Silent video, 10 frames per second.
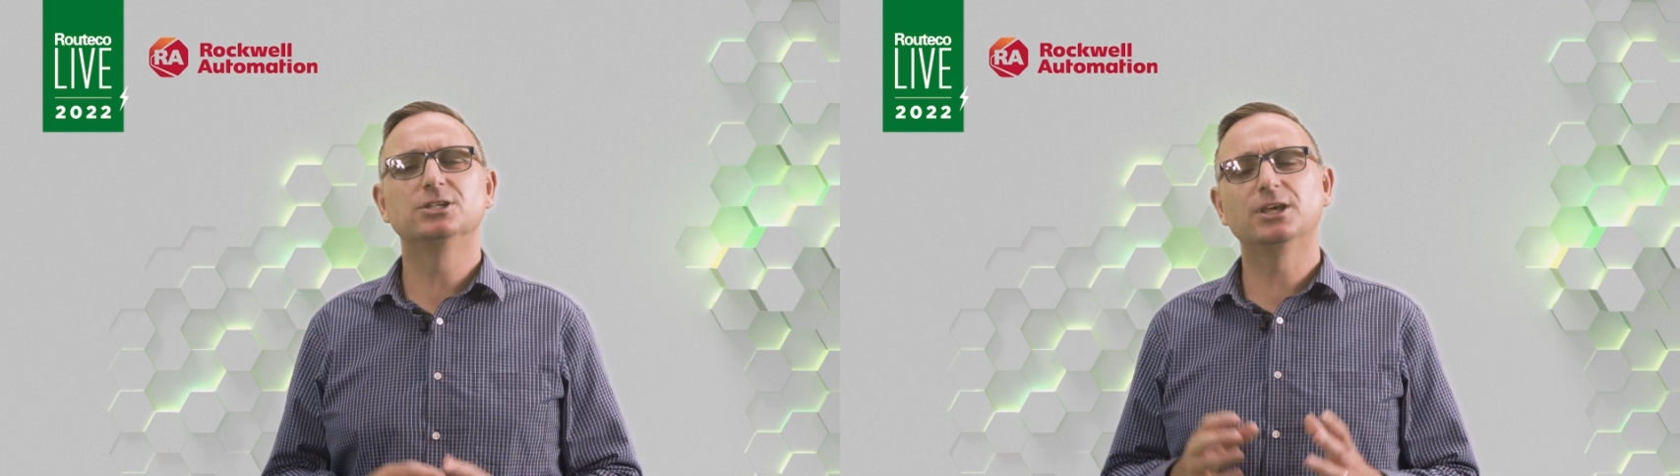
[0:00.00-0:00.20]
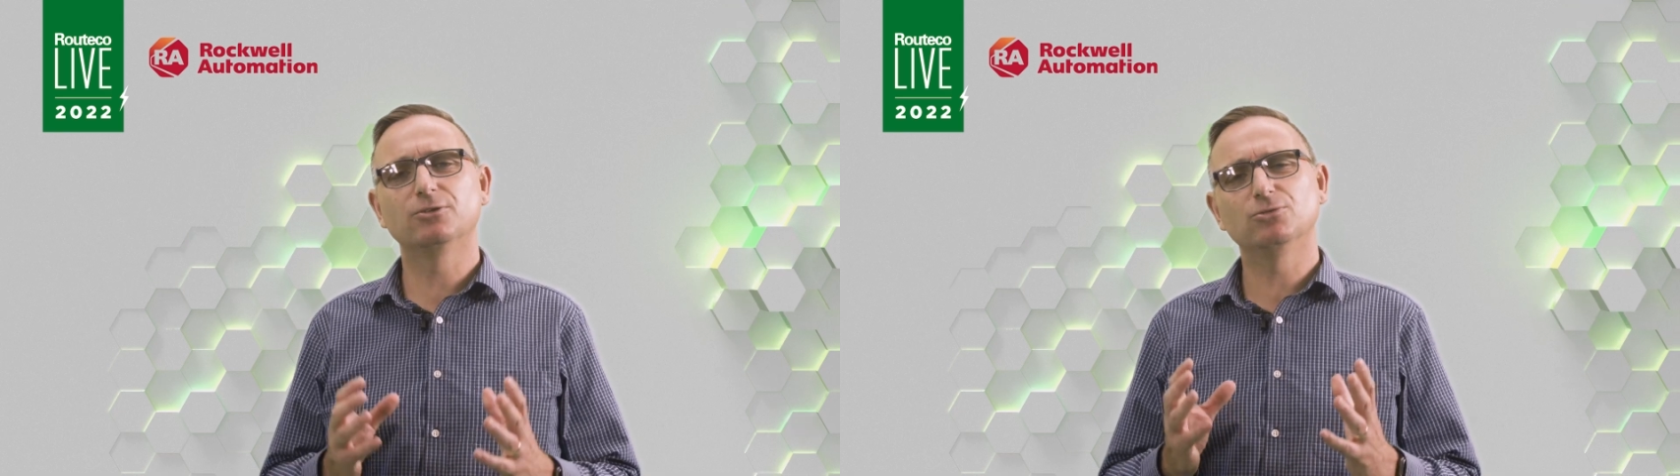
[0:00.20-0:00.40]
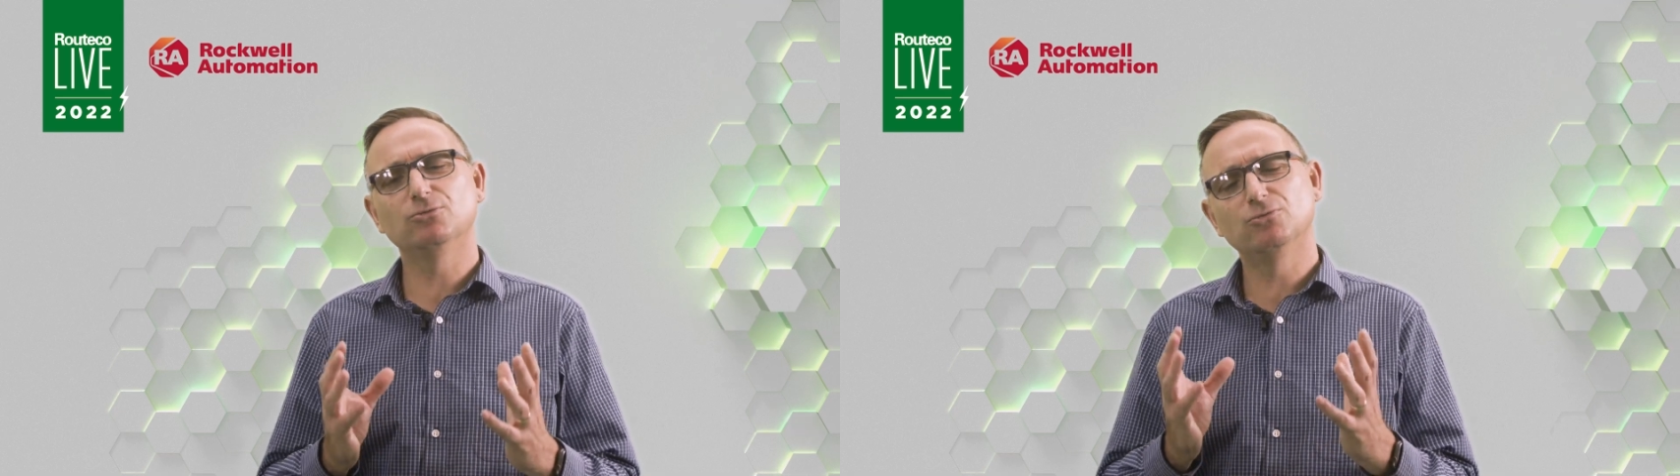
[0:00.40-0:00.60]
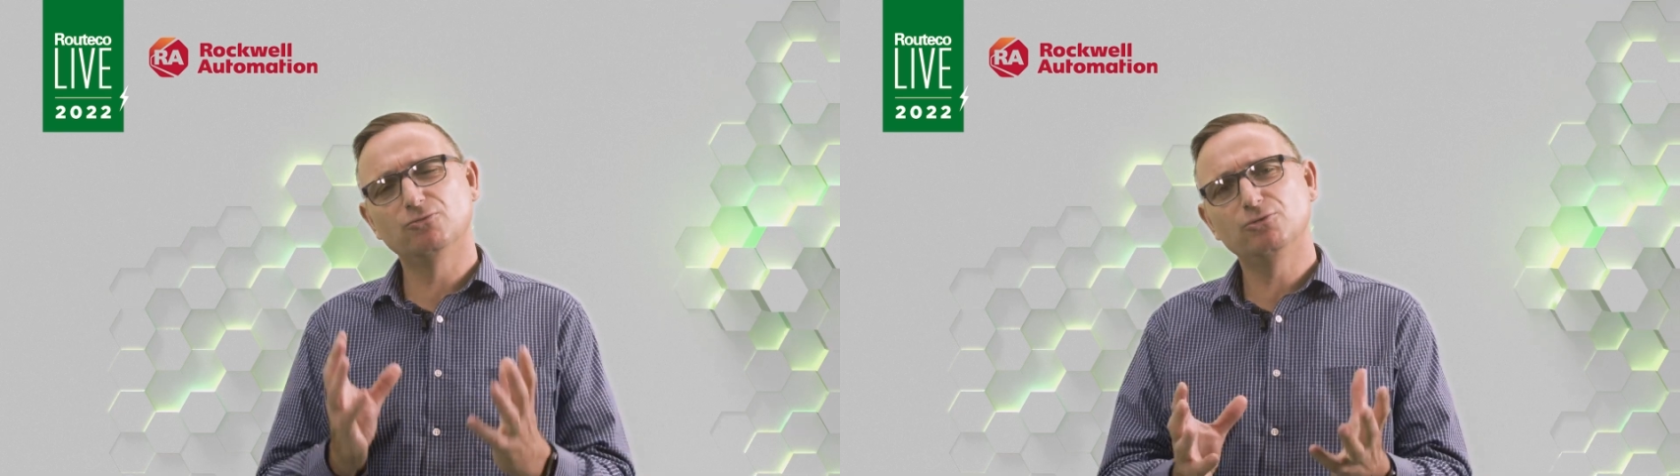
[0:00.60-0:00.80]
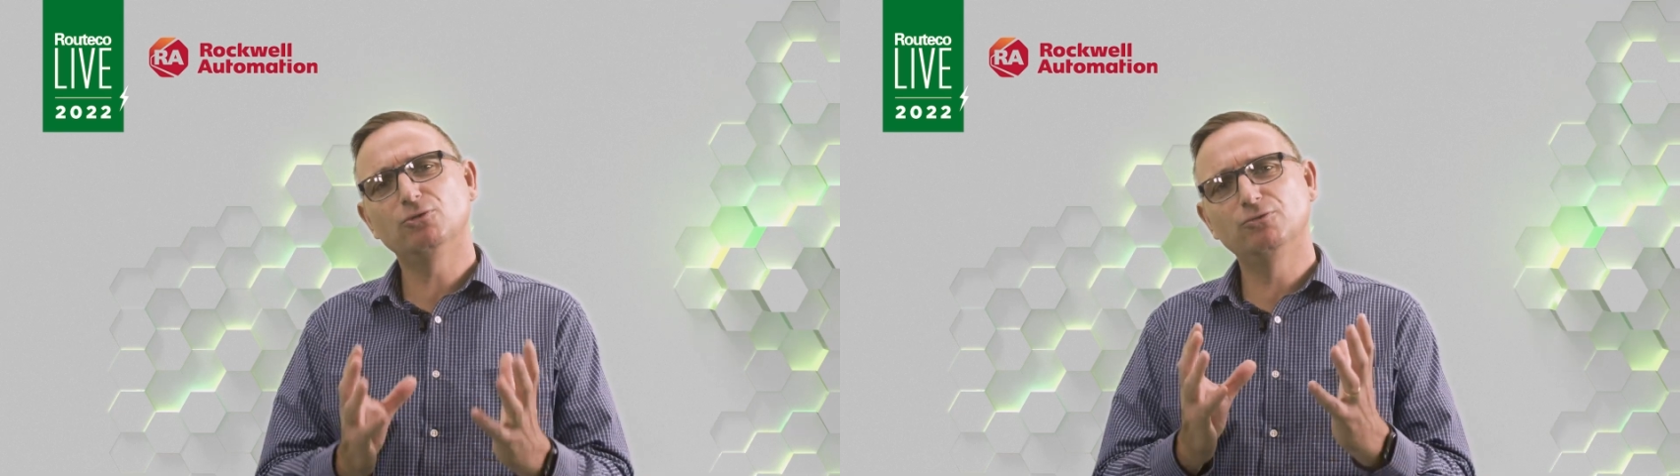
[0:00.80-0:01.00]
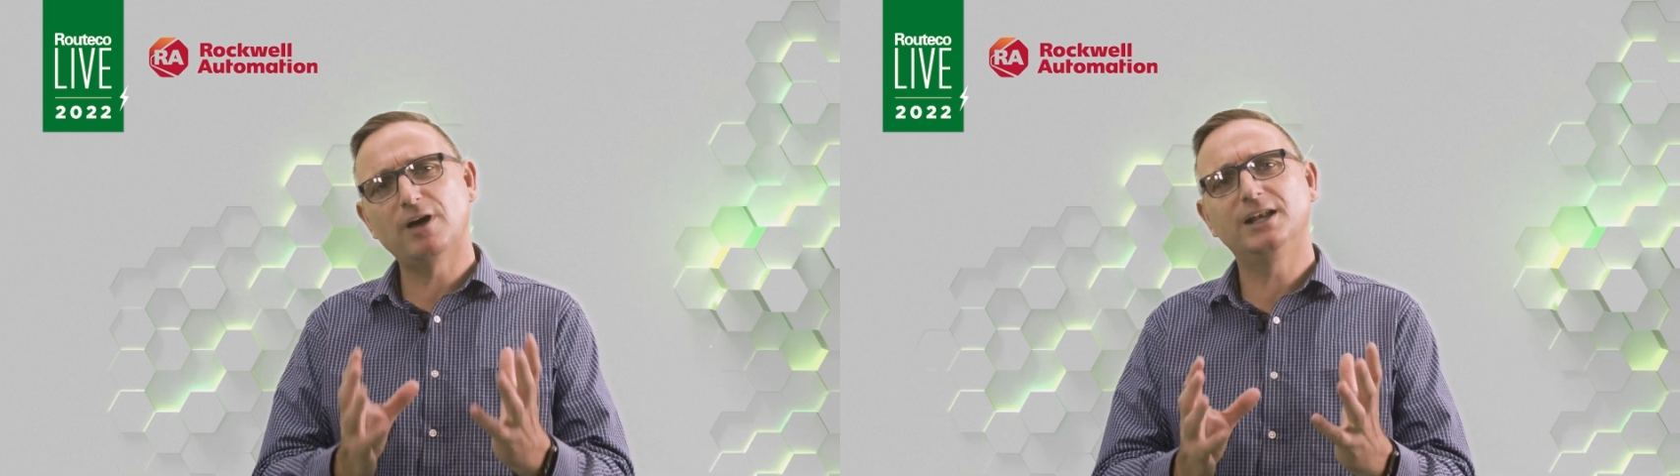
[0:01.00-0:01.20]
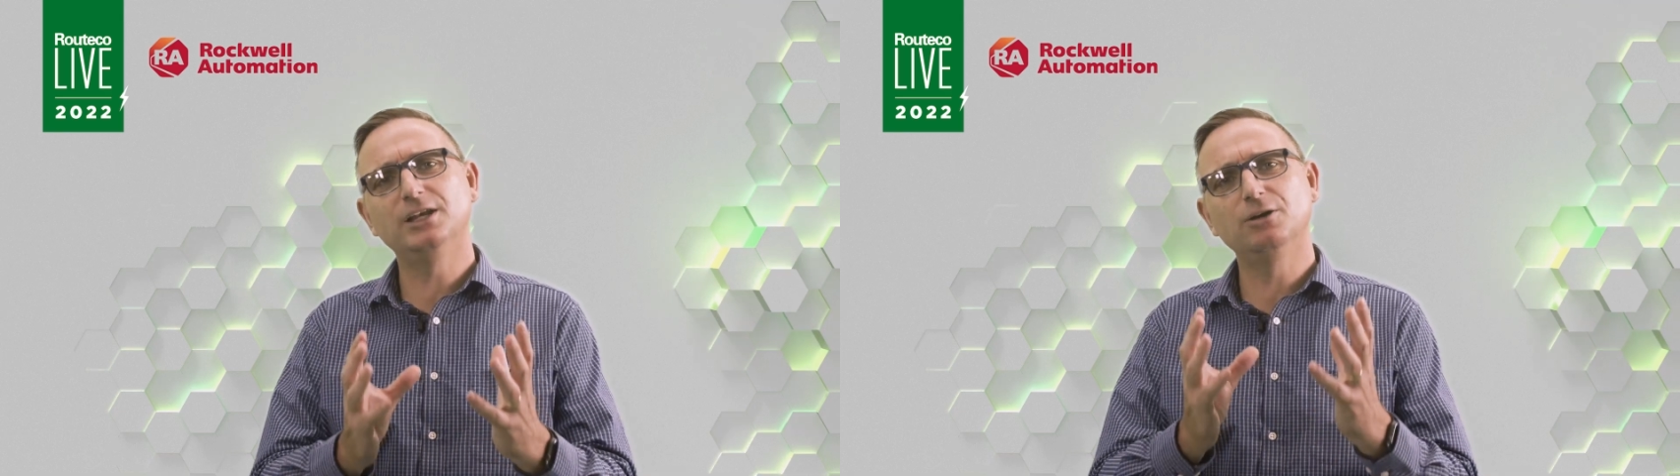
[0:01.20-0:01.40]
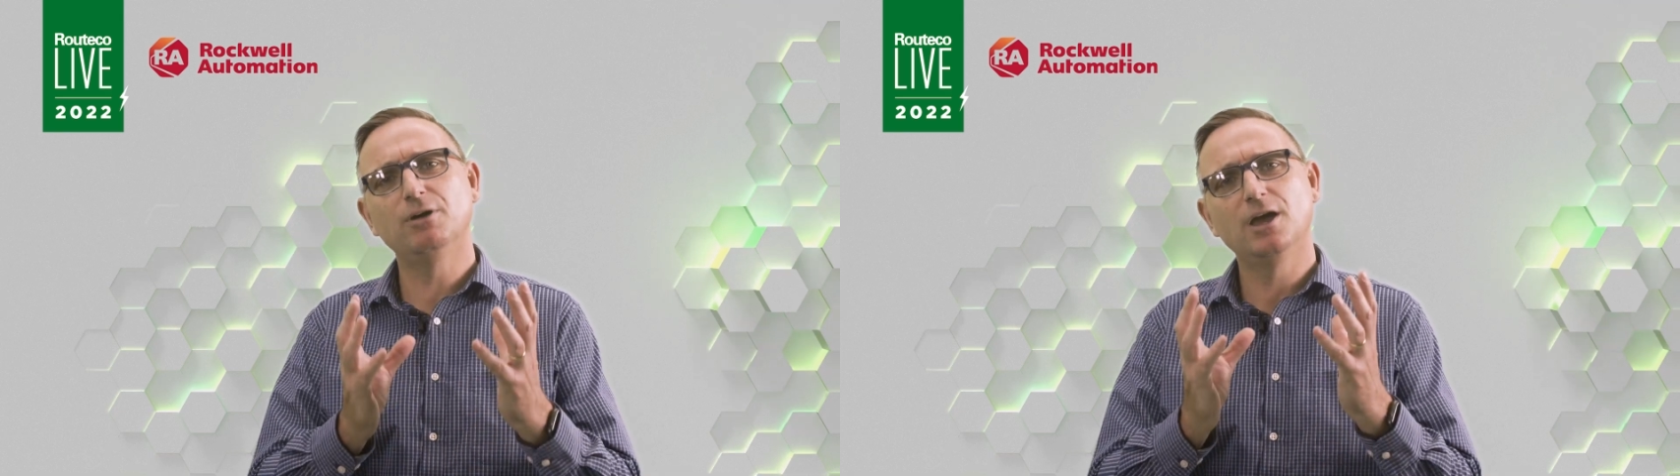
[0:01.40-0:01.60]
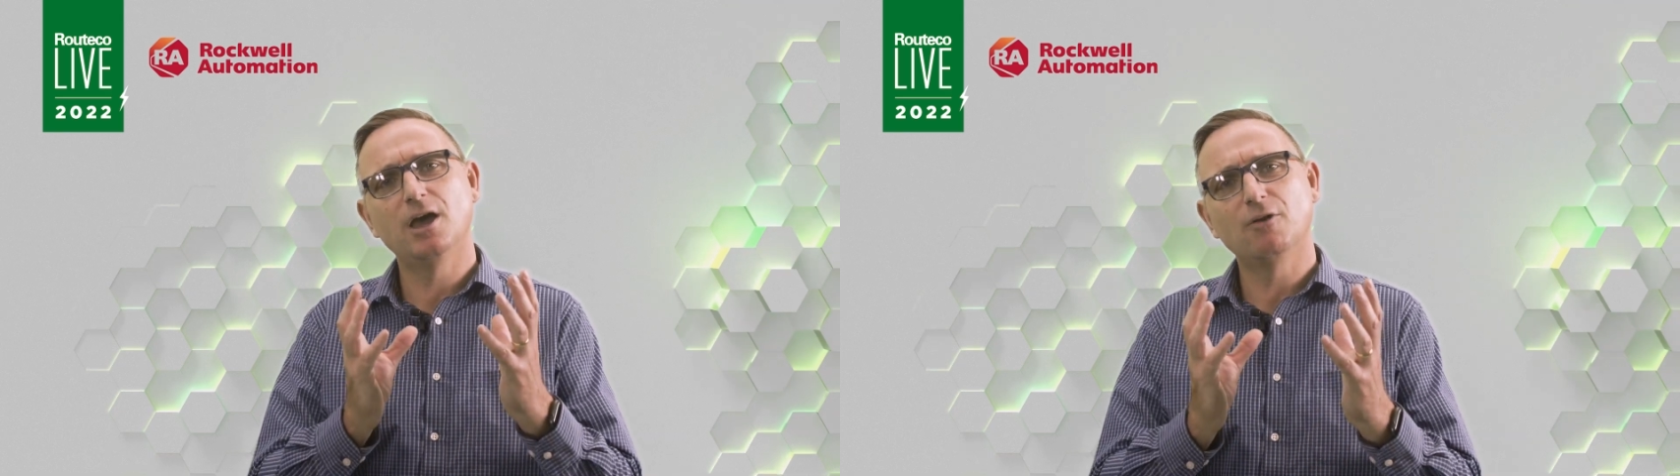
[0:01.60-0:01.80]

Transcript: to get the real value